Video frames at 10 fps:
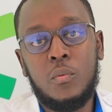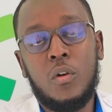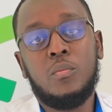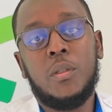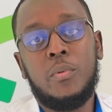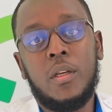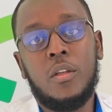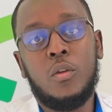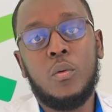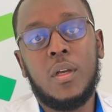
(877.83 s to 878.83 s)
where we'll be
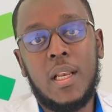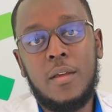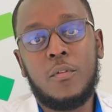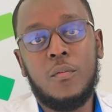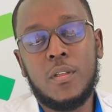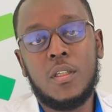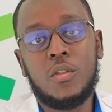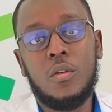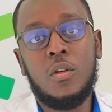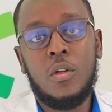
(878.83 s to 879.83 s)
bringing you a live
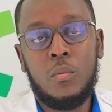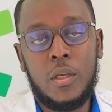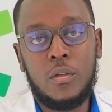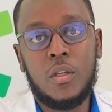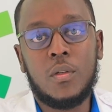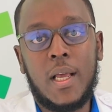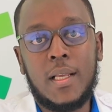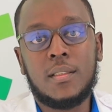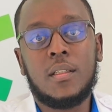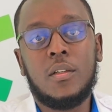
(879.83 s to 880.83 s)
conversation where you get to
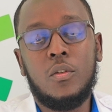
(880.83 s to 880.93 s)
ask